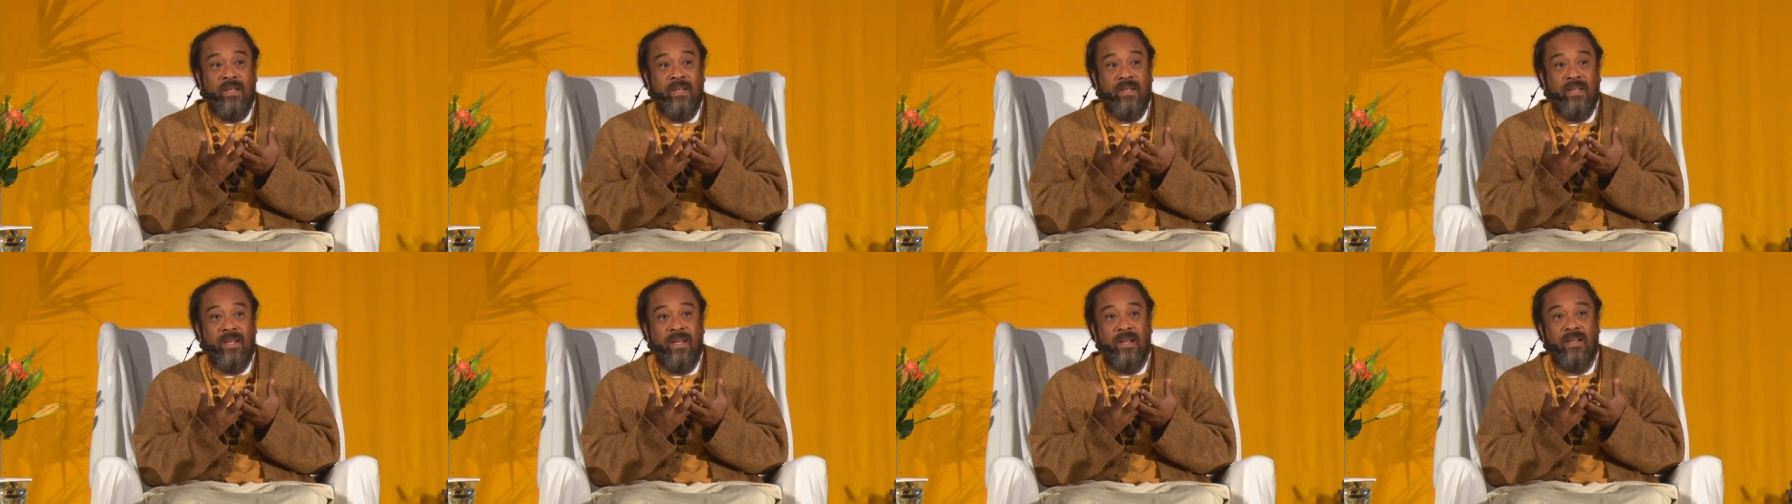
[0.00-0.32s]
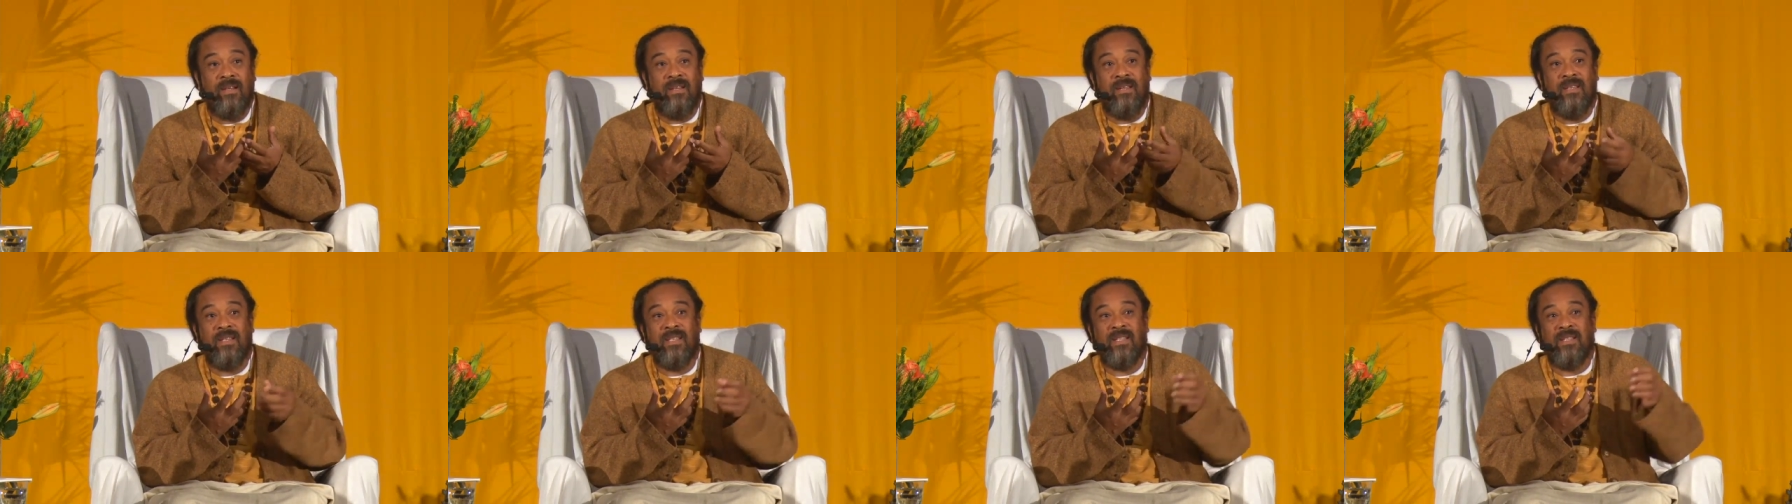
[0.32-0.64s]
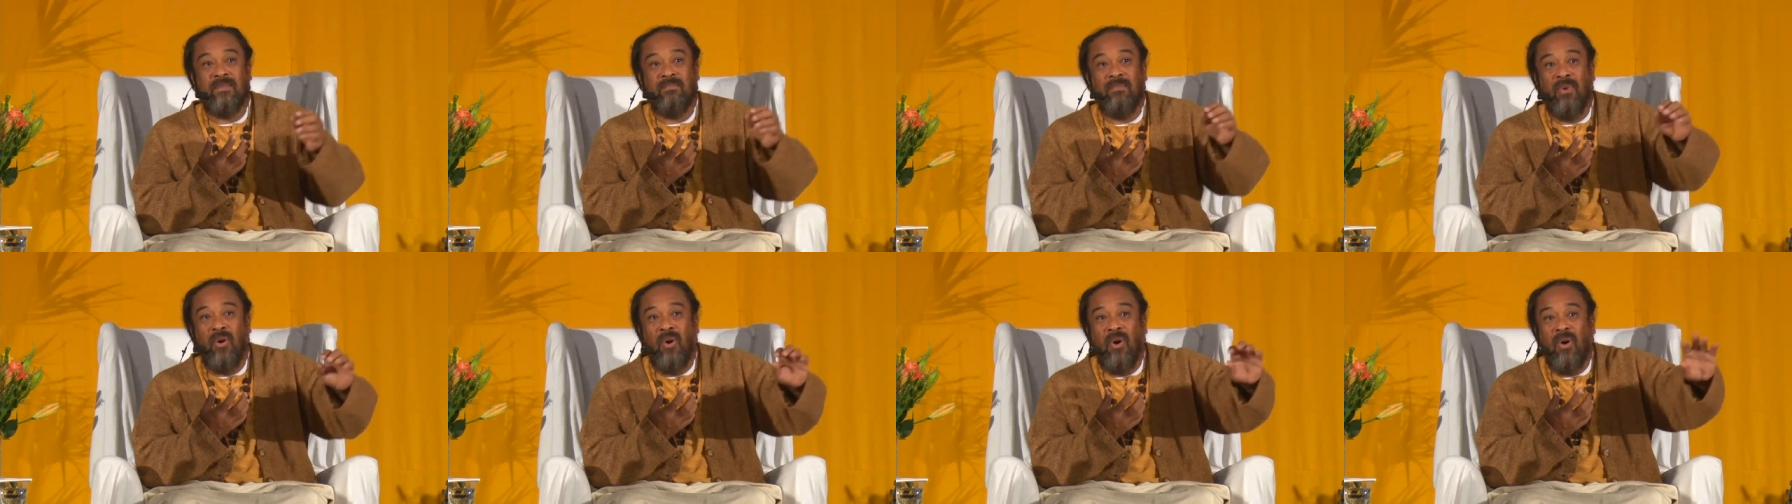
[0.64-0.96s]
that the
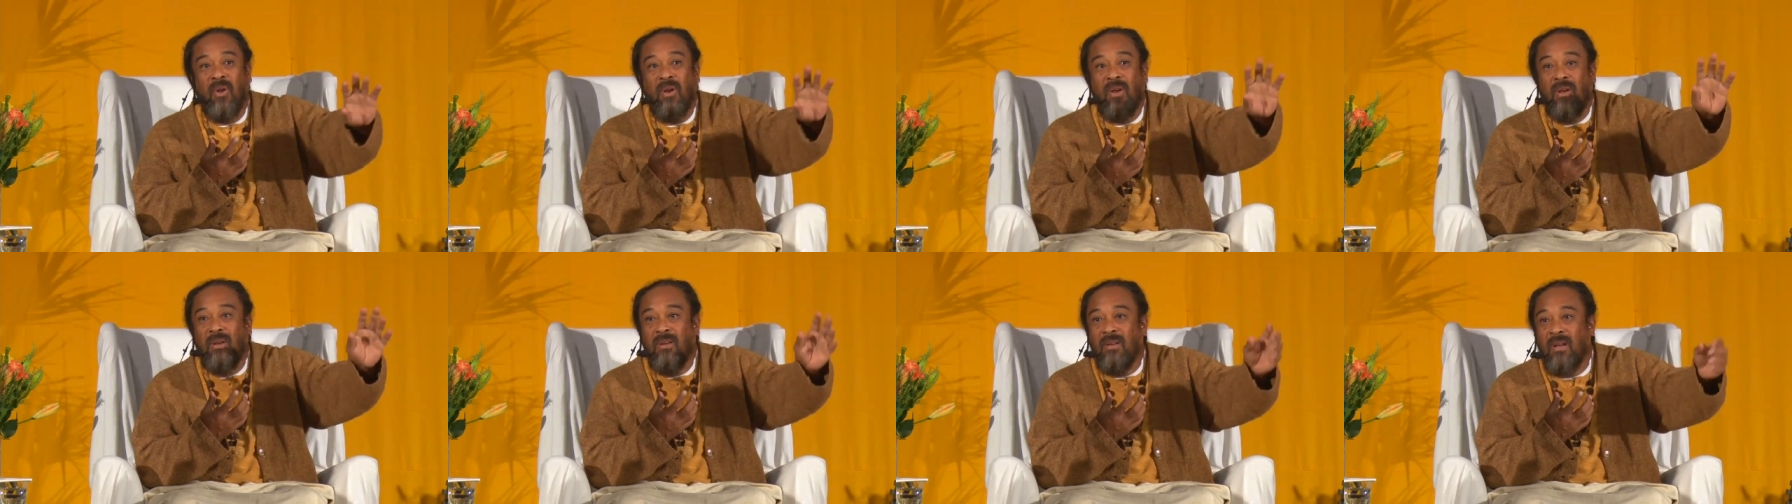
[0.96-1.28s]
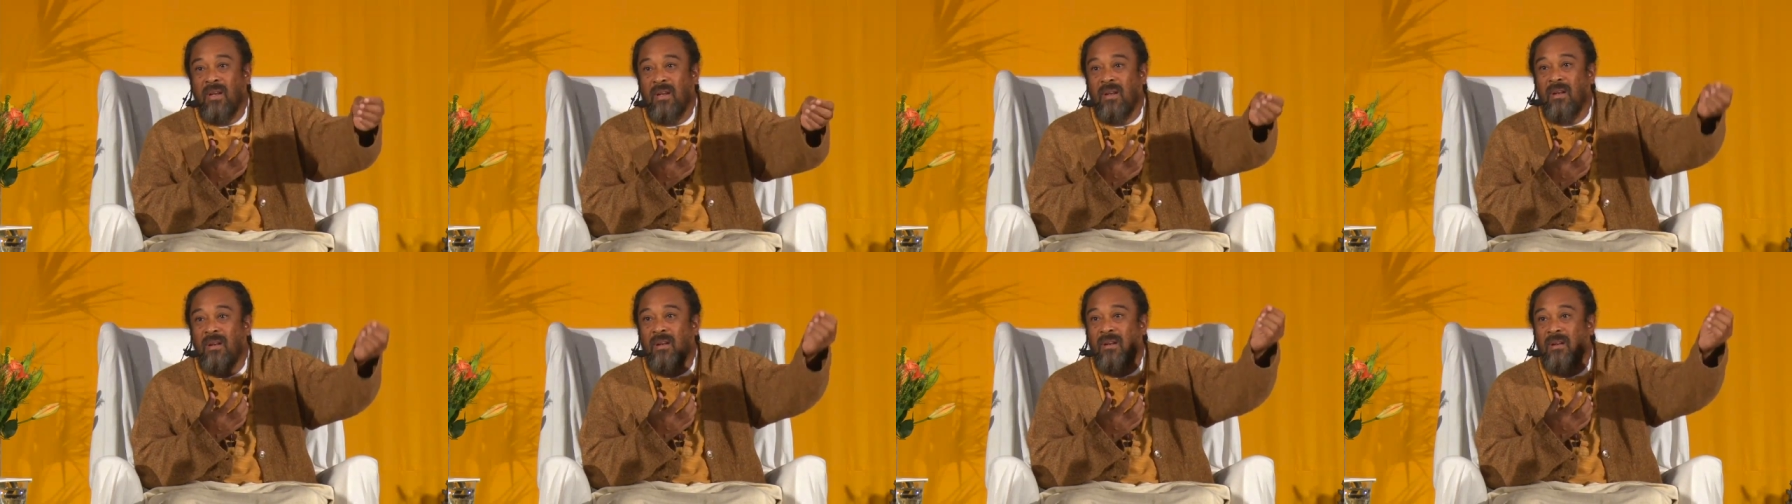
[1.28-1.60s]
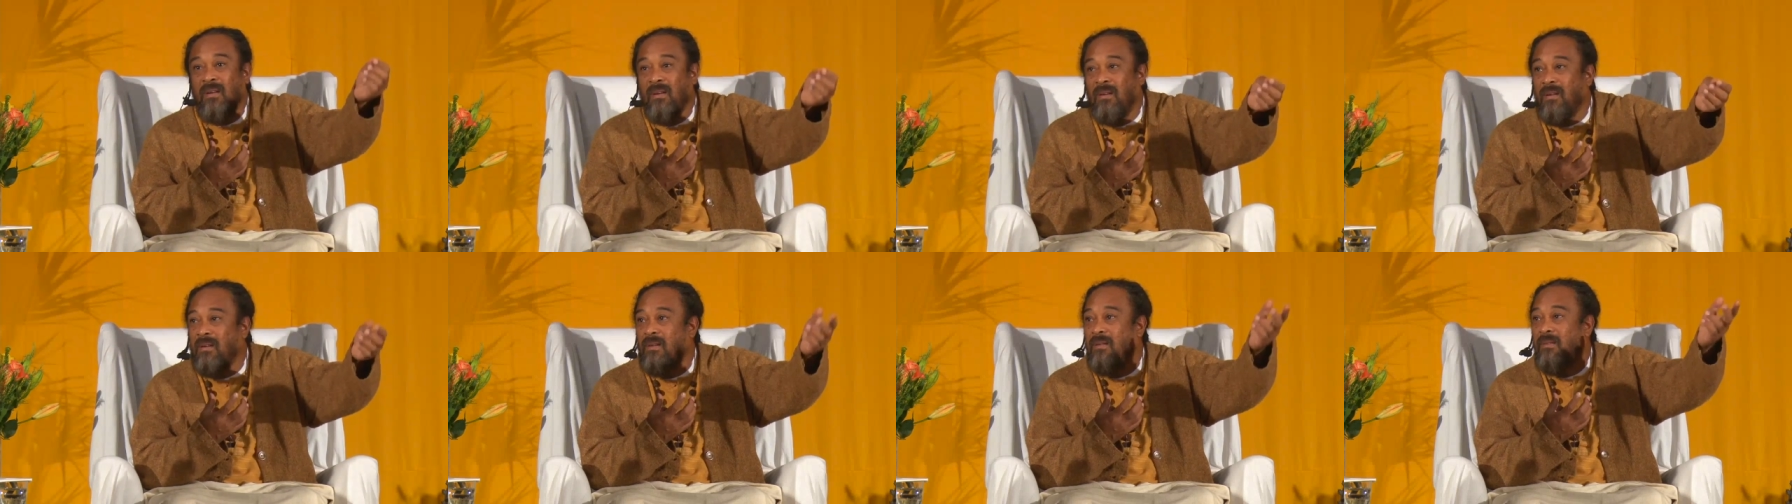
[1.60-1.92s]
small
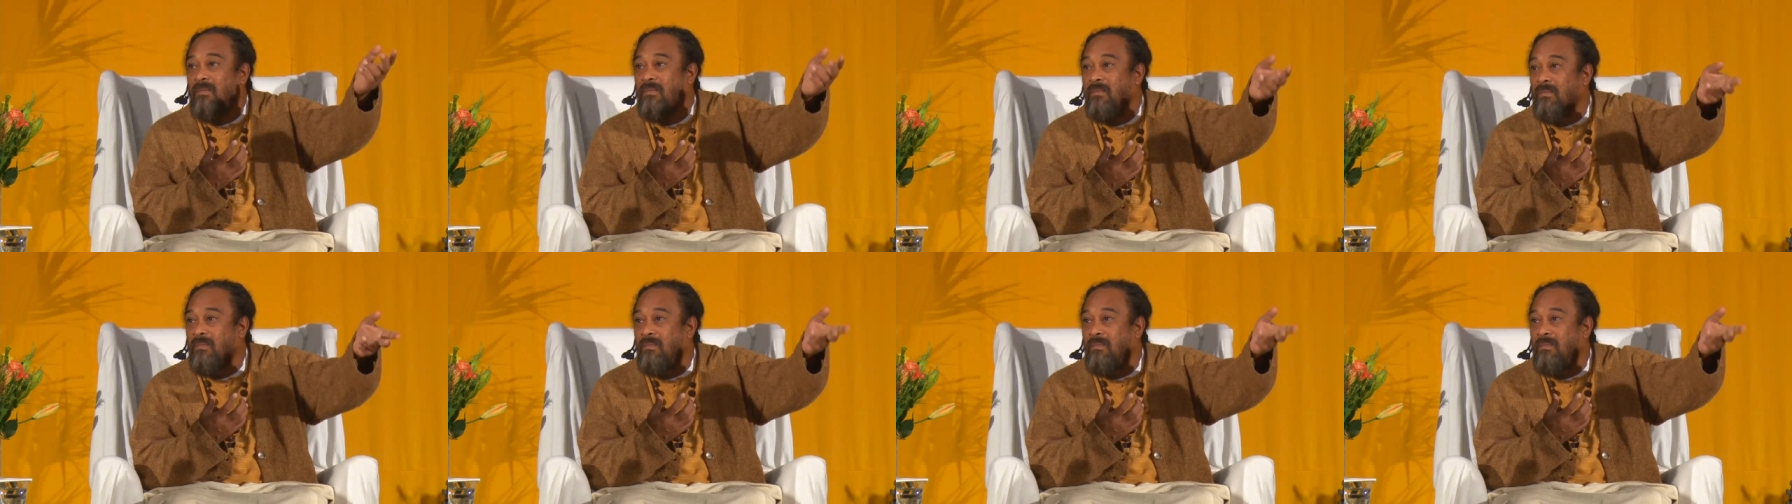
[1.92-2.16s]
little